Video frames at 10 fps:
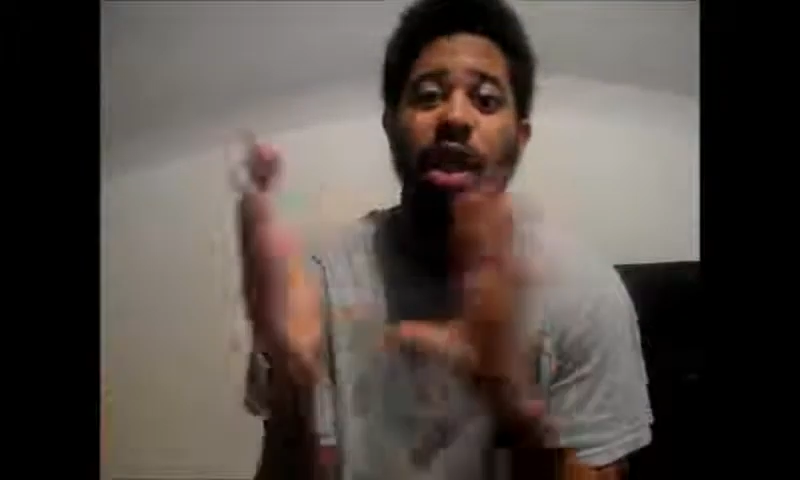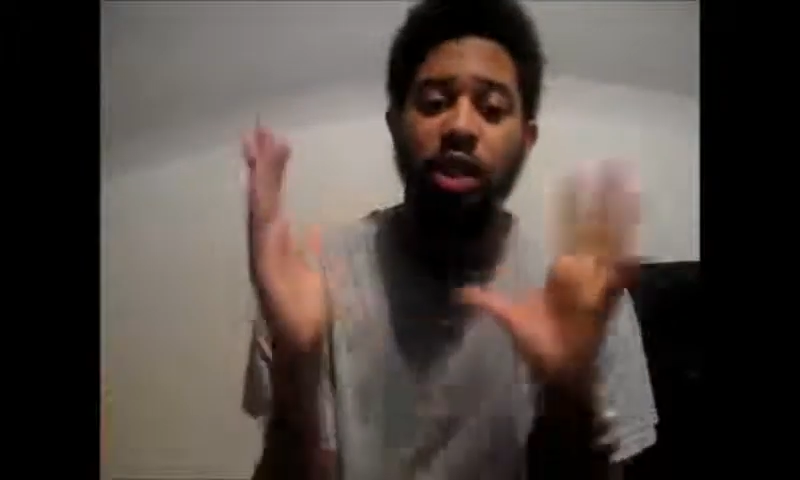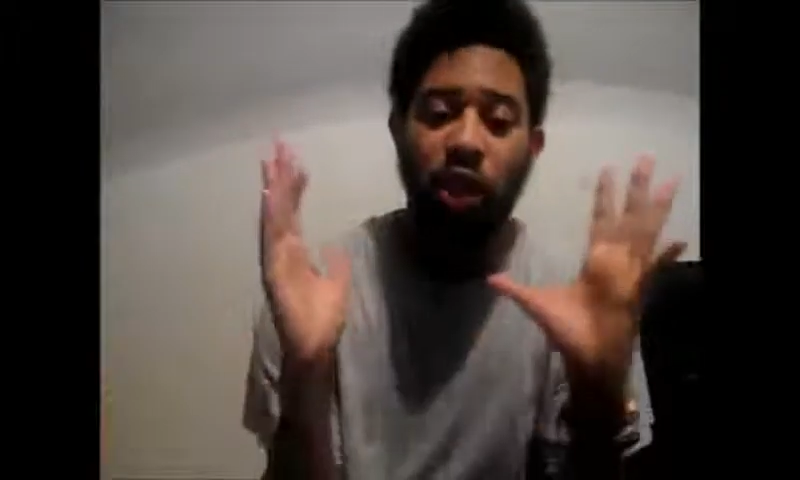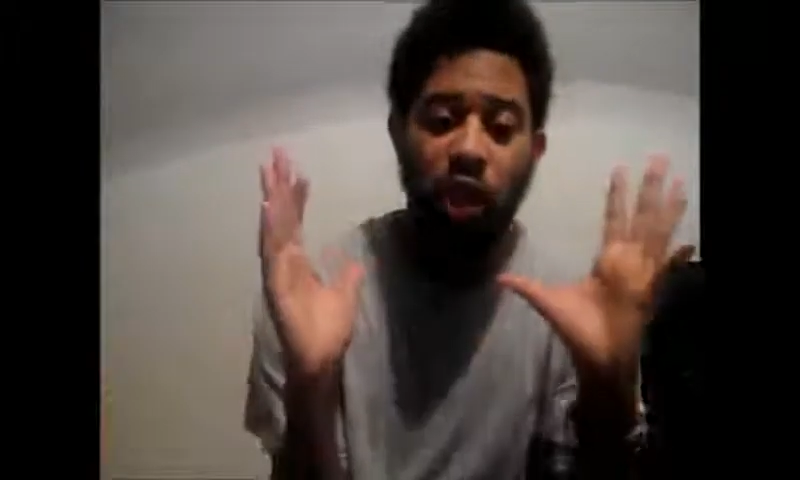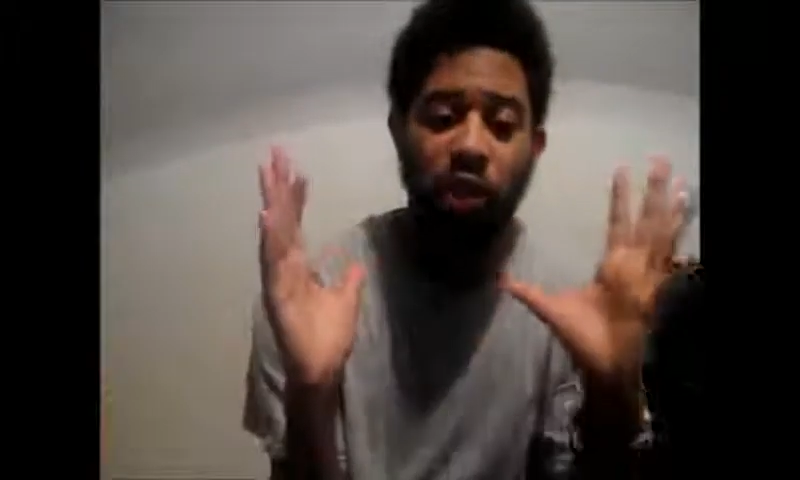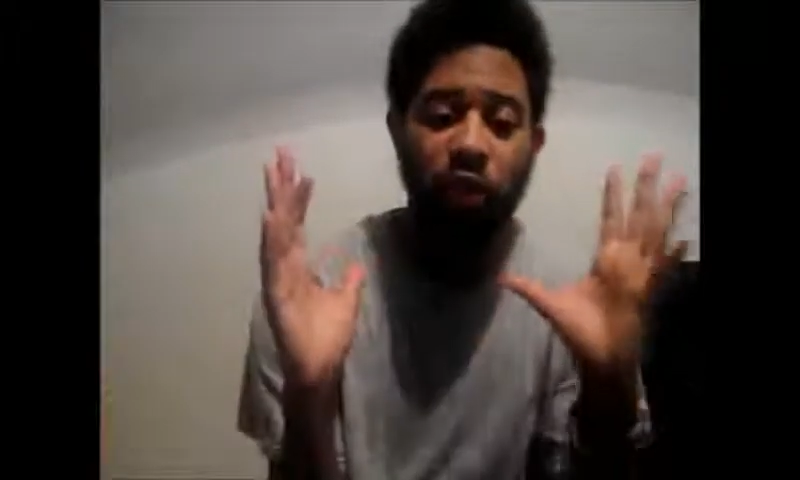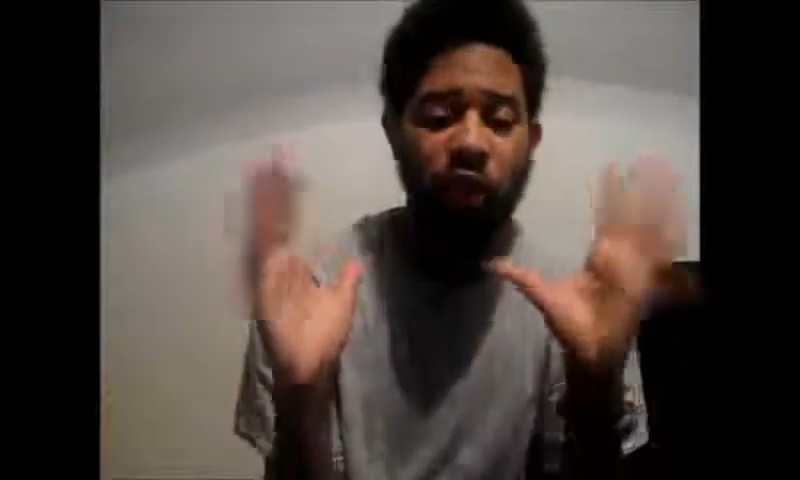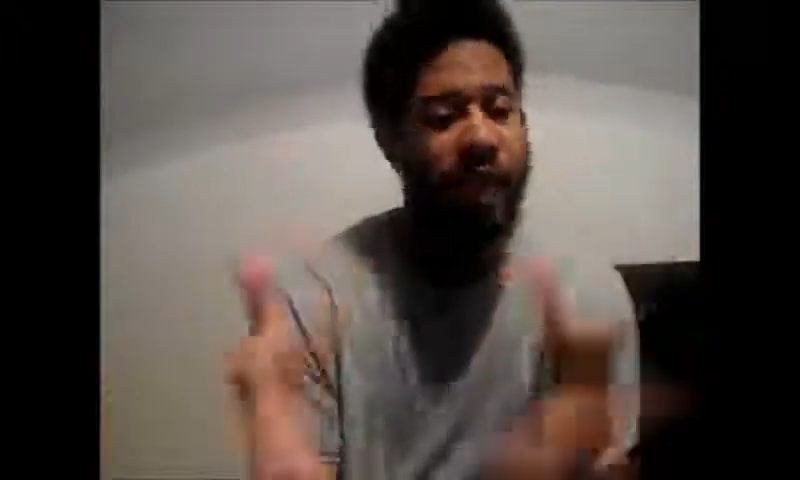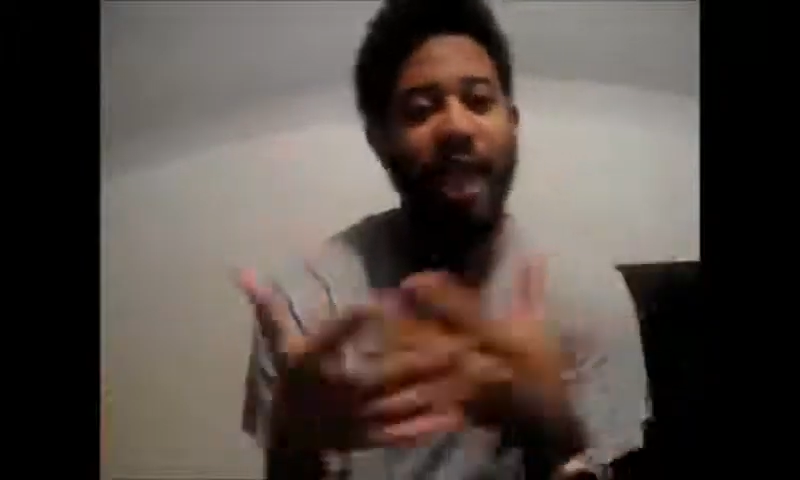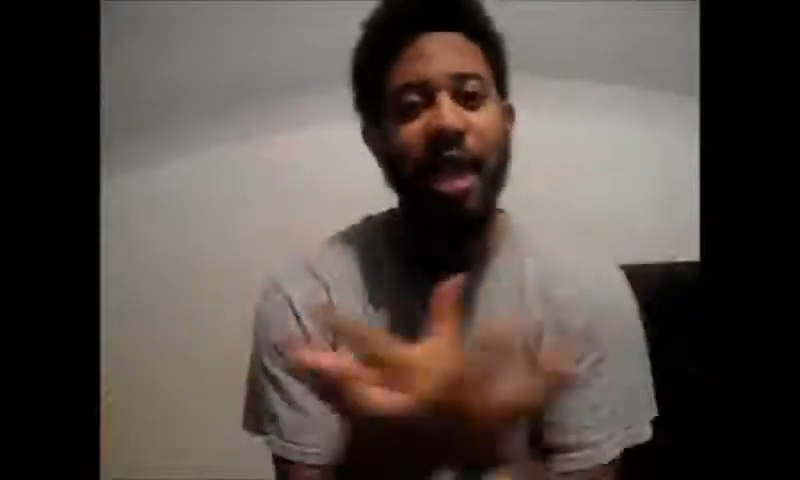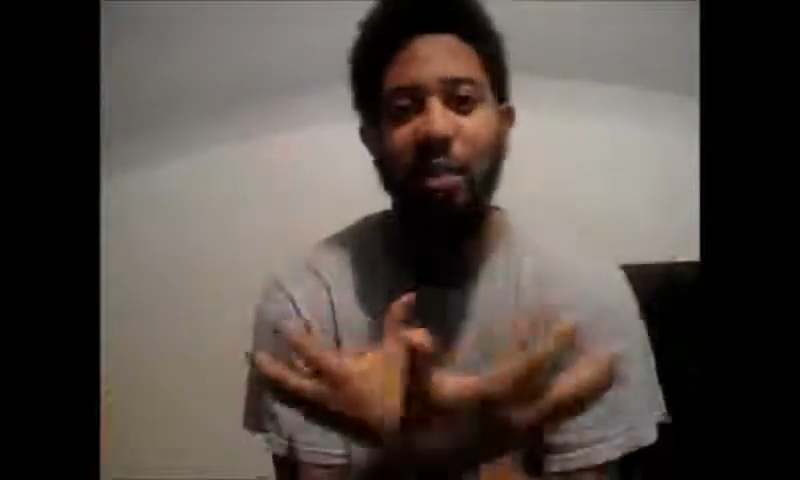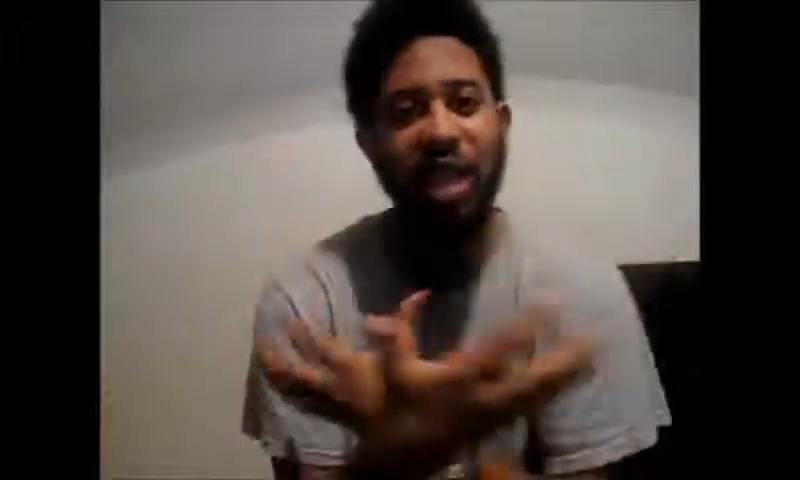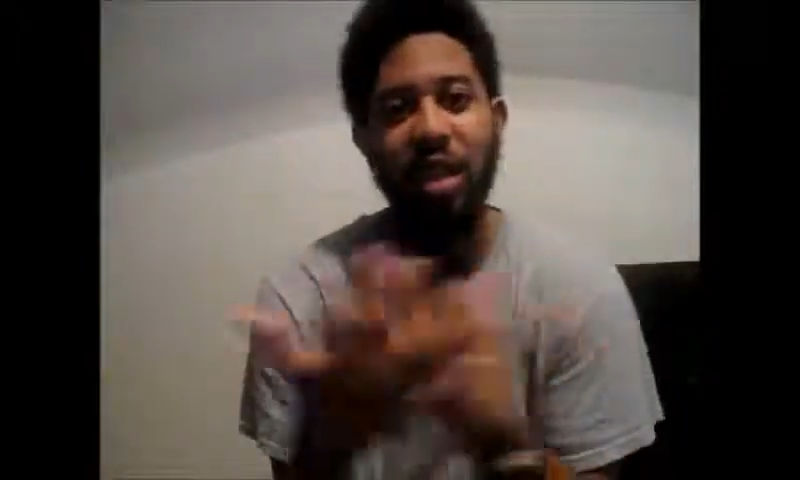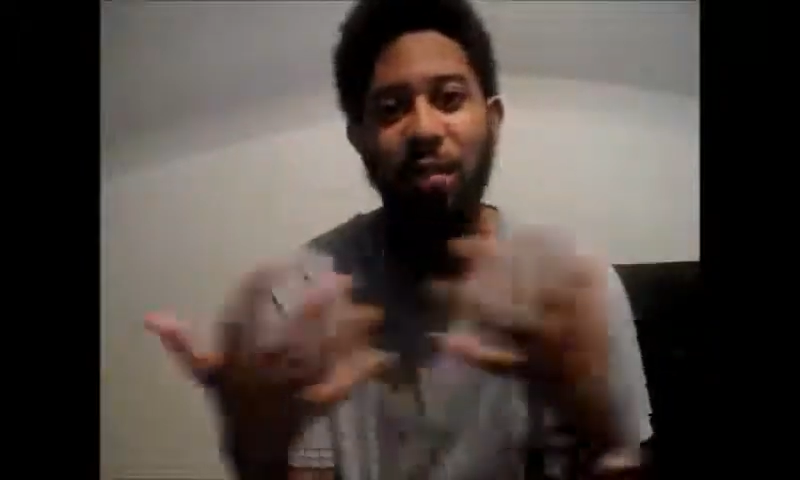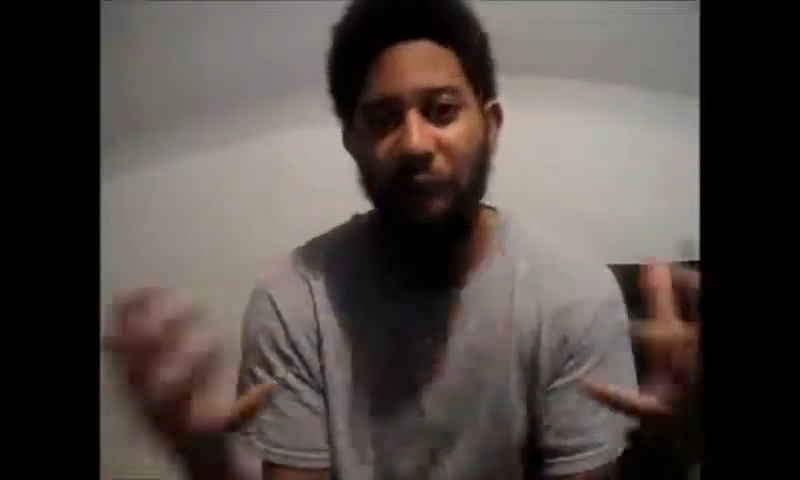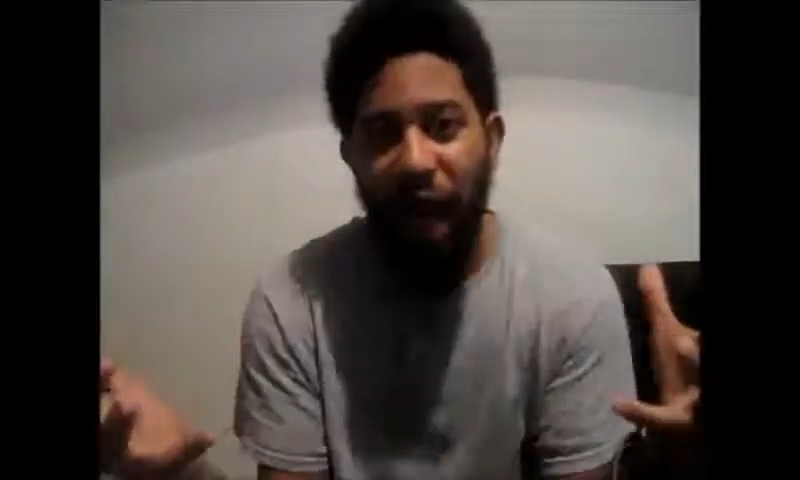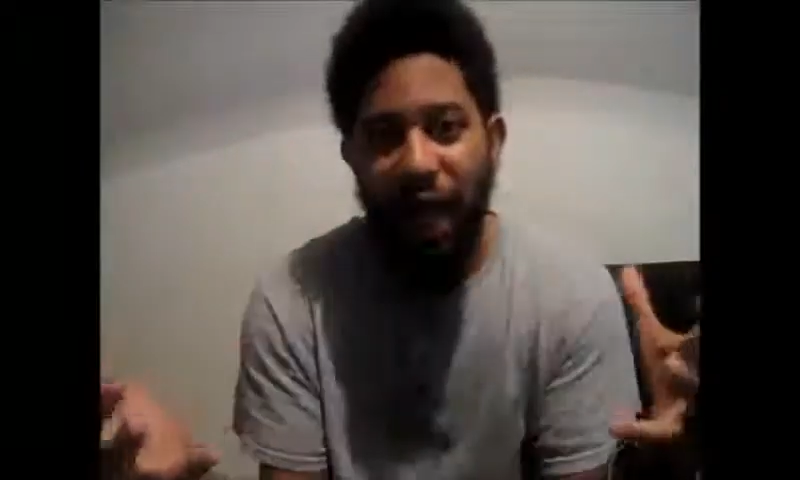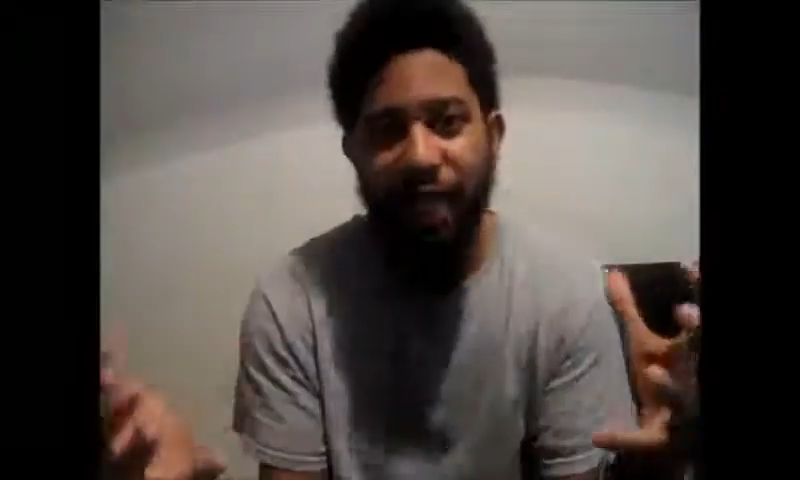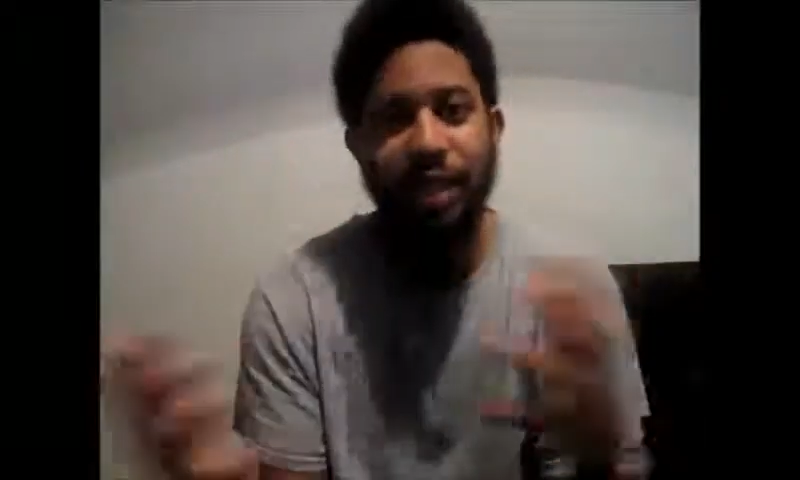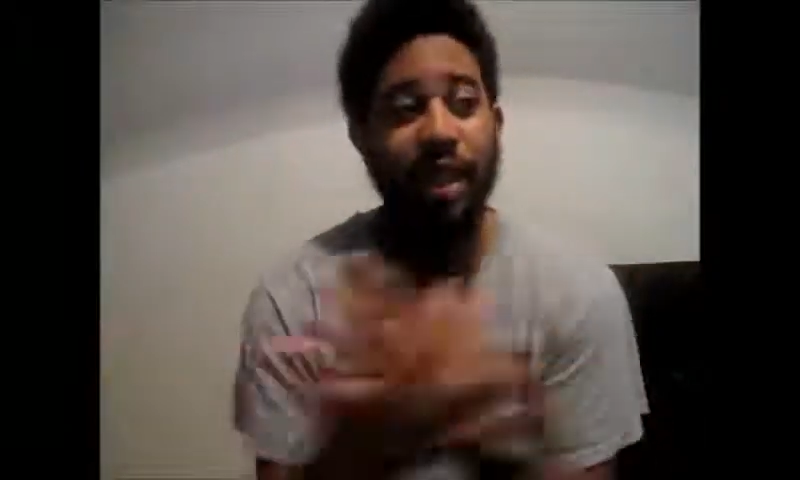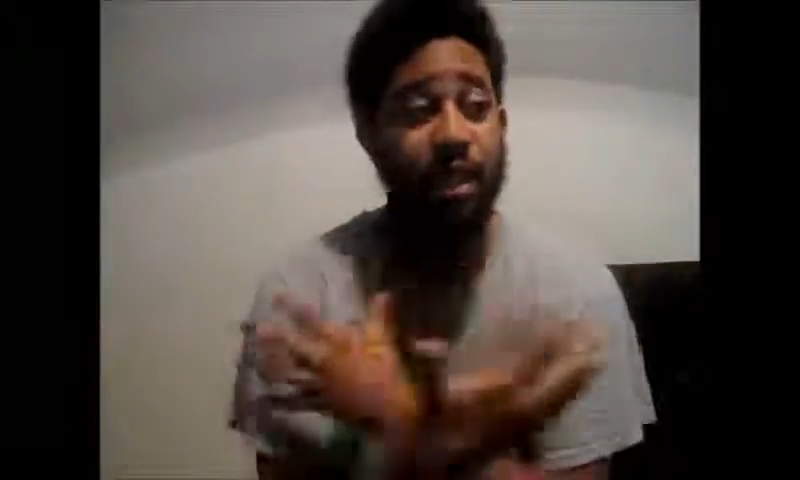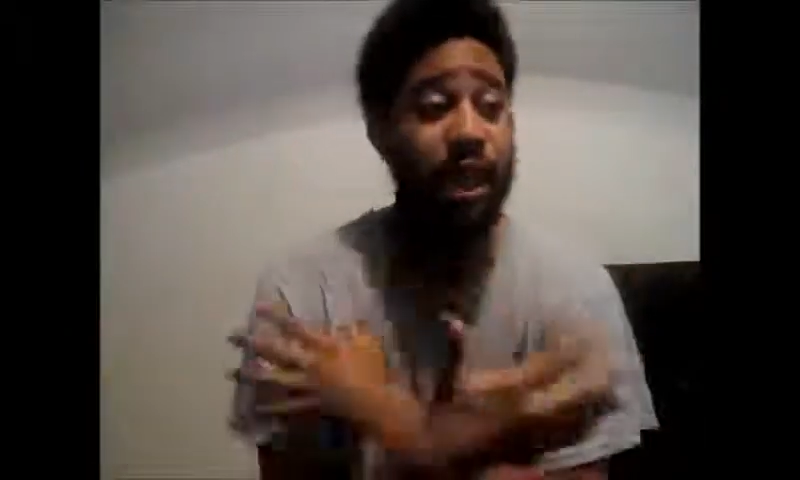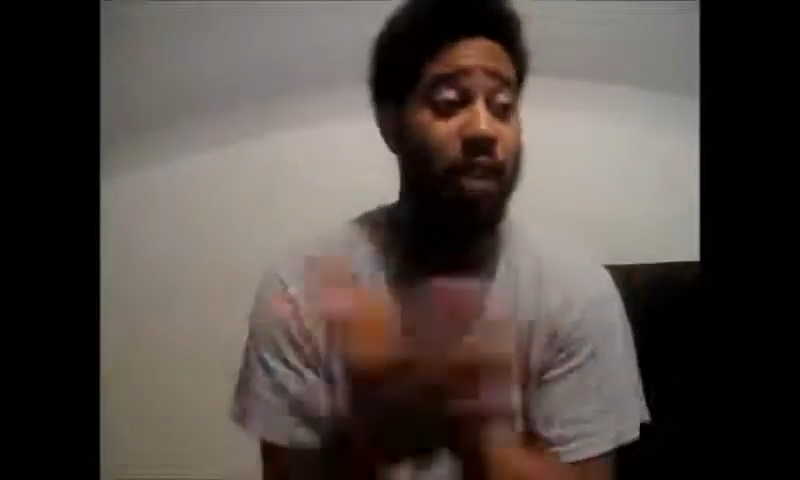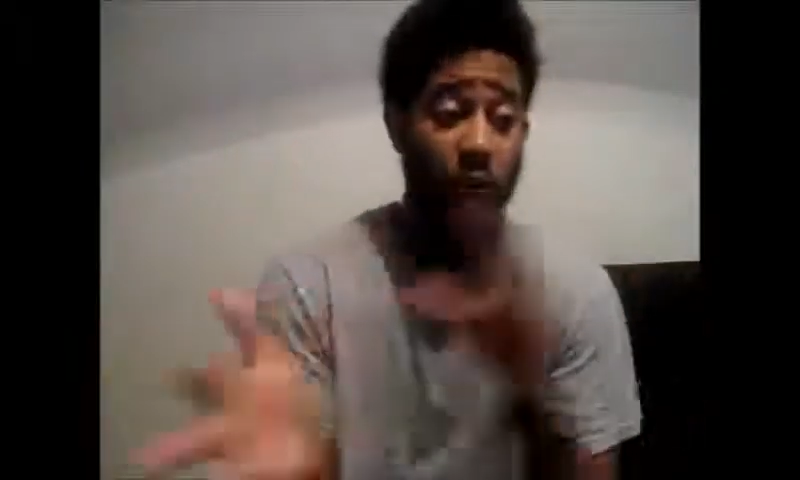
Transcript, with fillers: So you can't be biased and say,